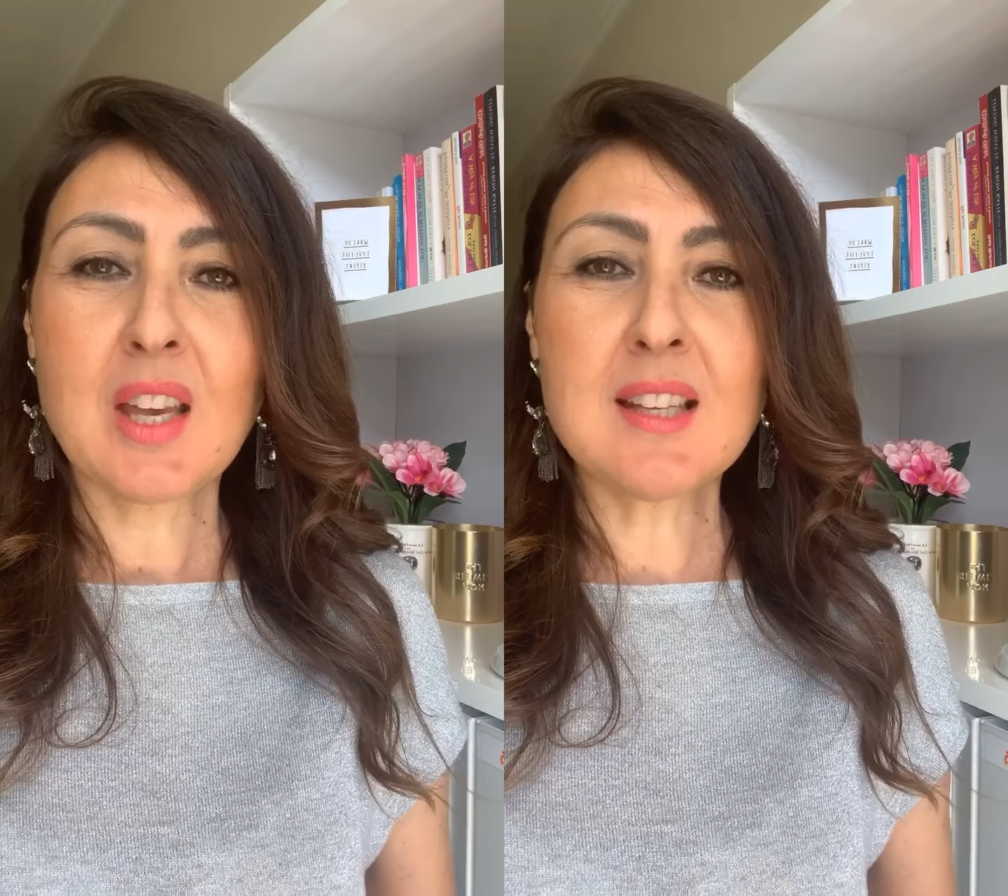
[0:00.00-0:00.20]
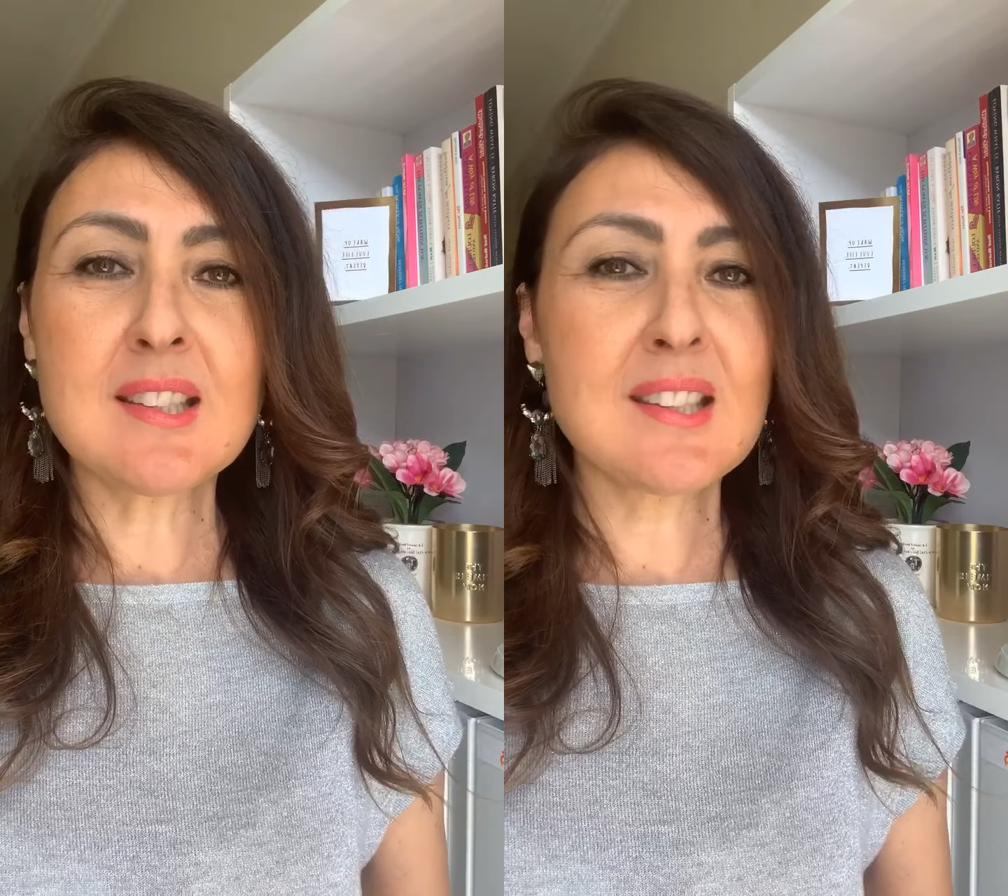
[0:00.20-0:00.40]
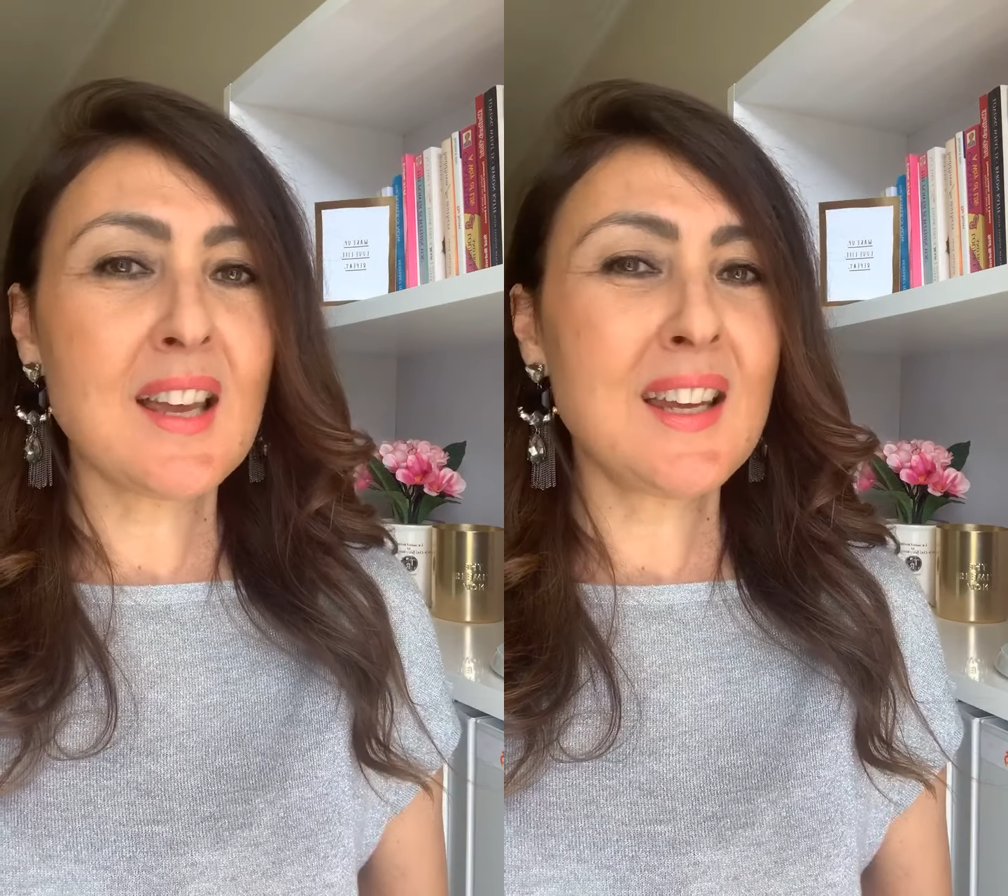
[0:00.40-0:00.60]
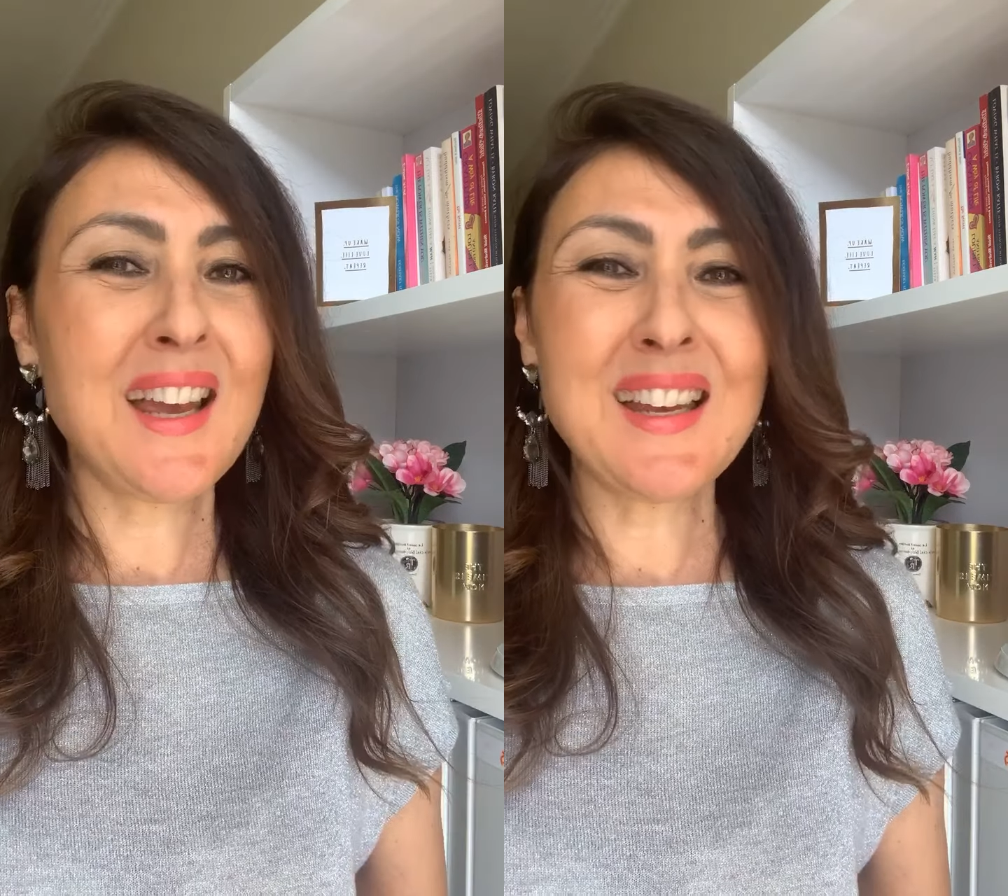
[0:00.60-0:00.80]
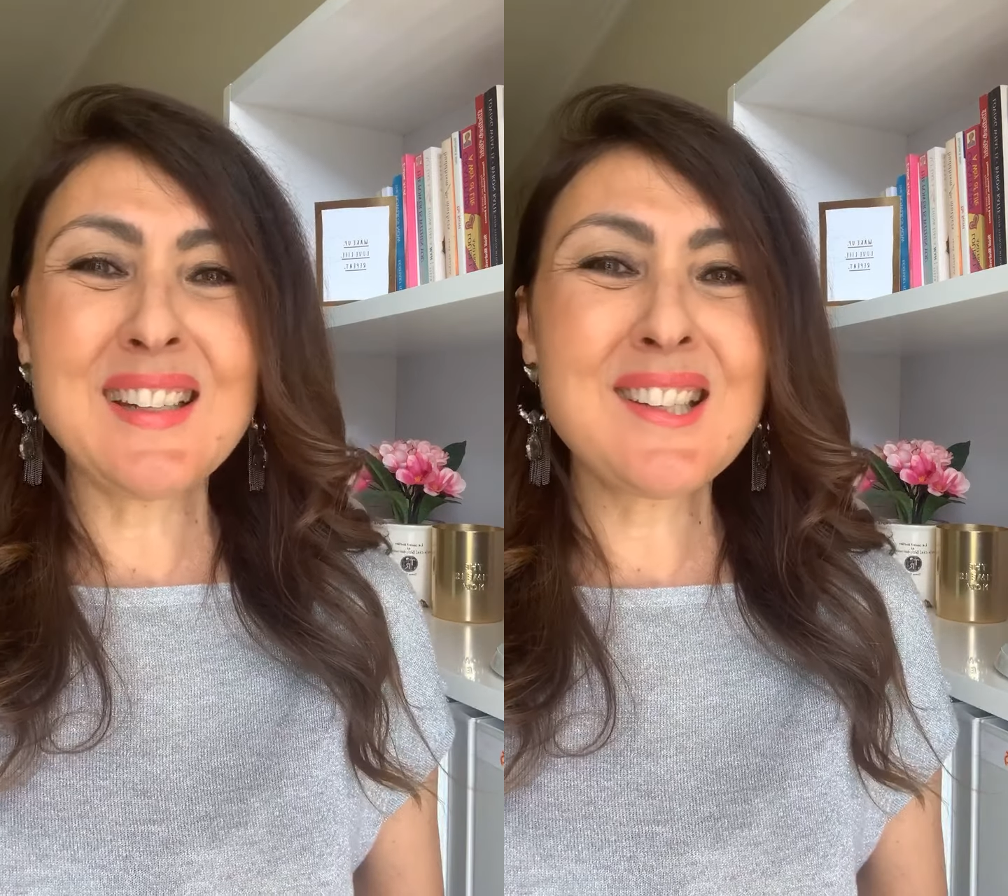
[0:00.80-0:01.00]
and say,
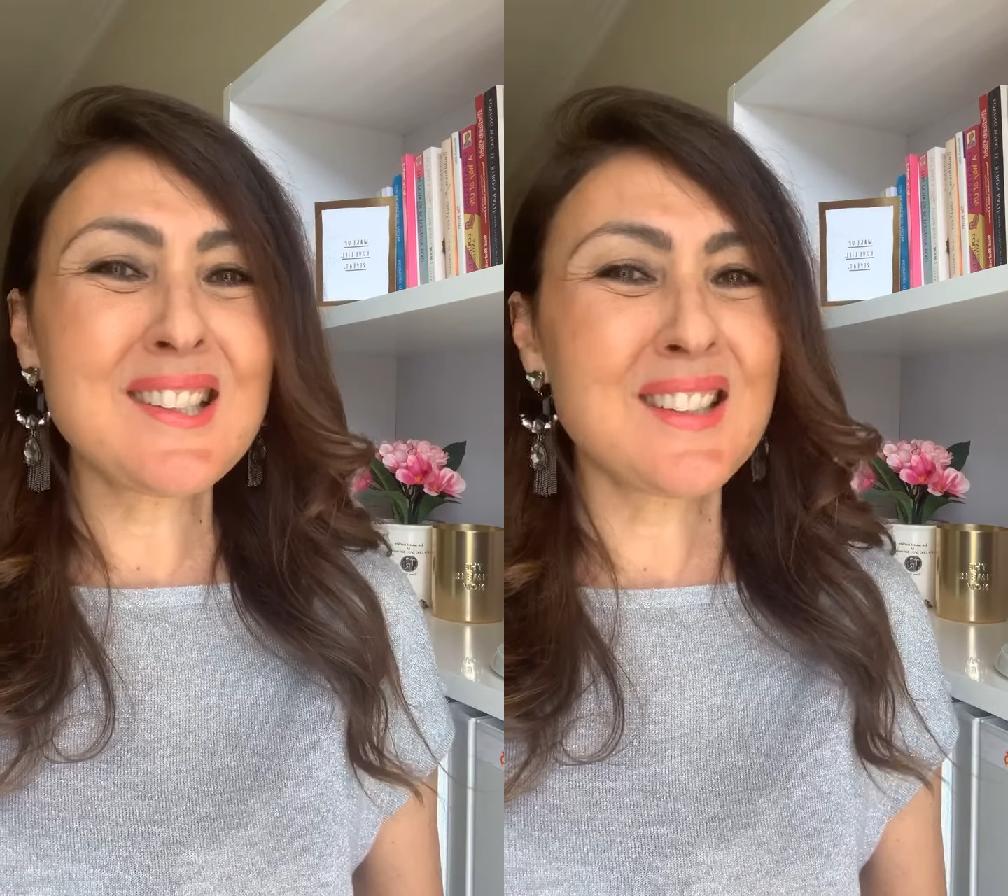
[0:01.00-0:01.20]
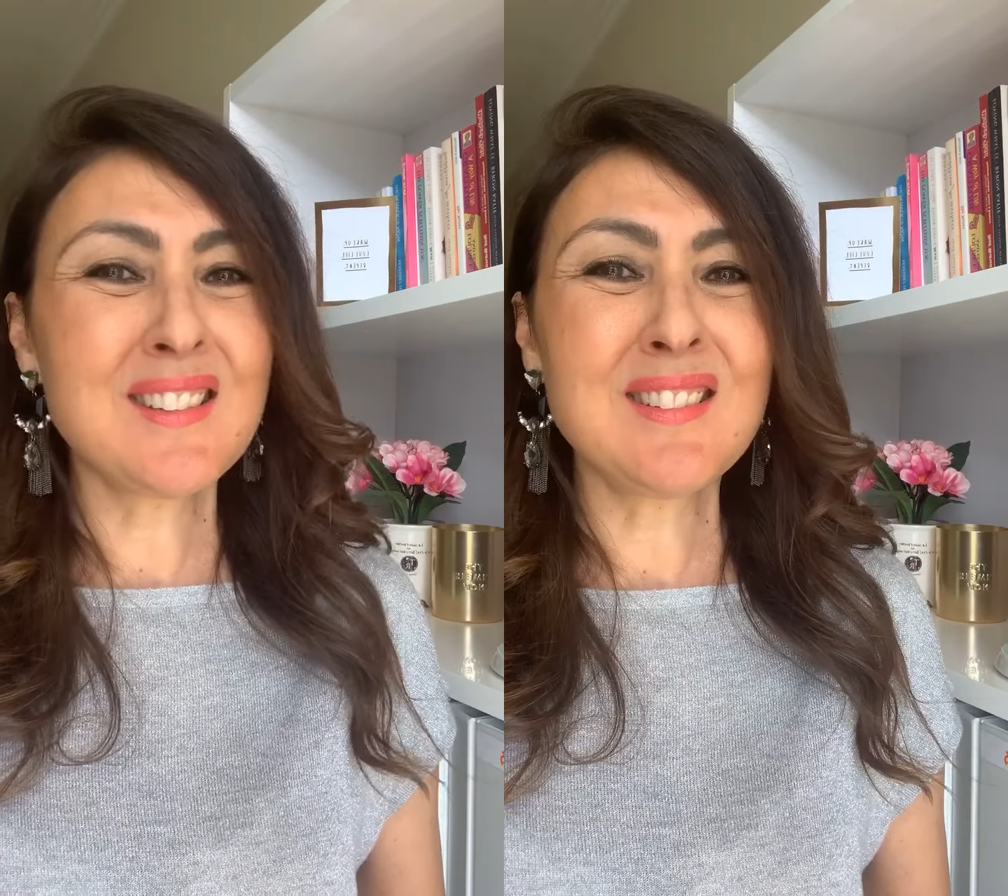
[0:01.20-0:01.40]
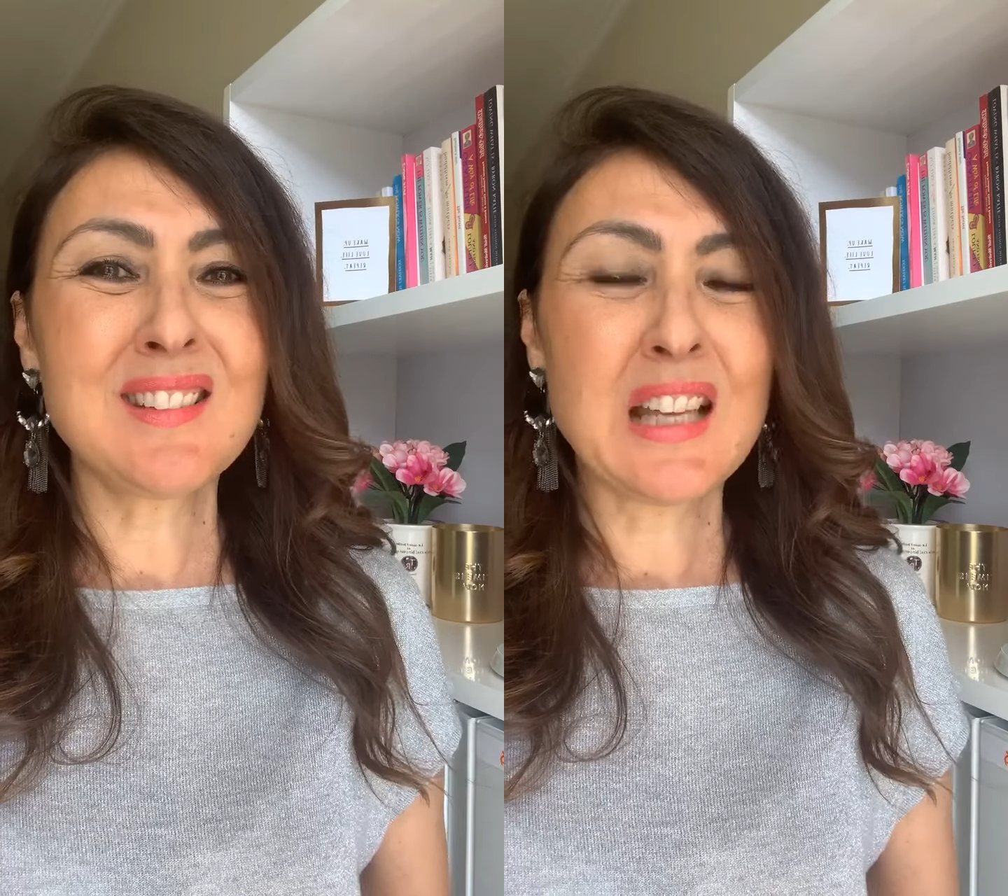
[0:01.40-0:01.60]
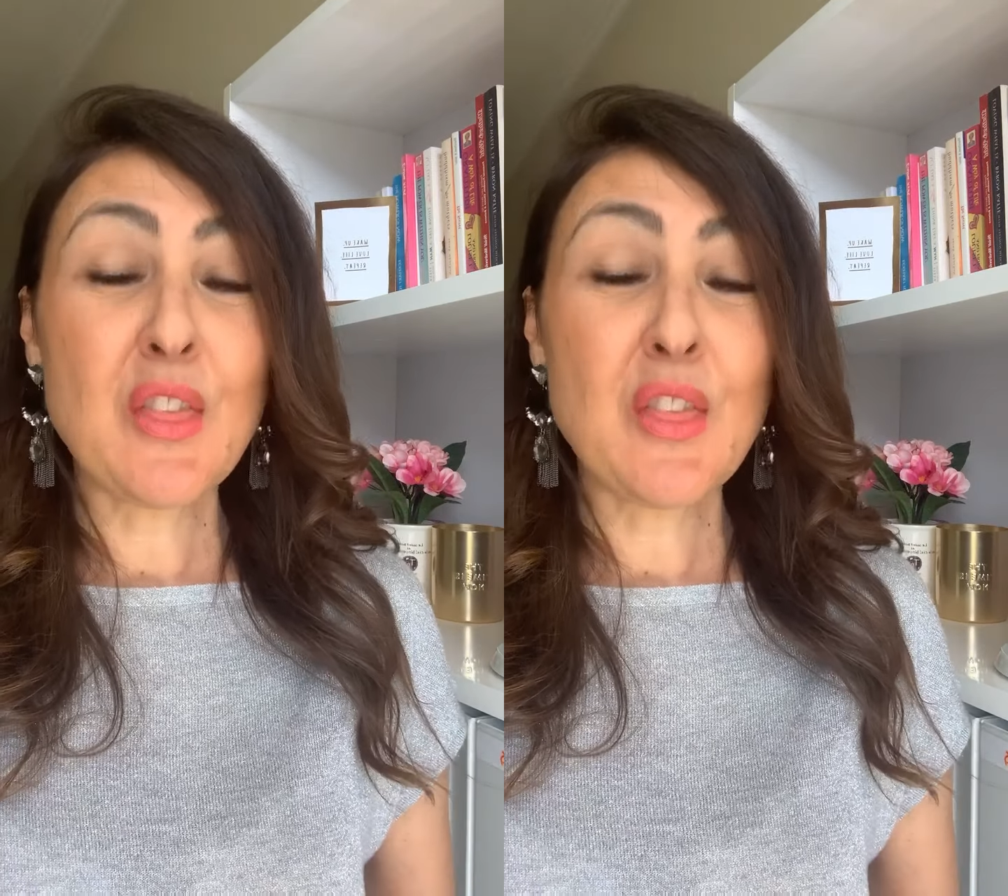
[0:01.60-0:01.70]
Hey, listen,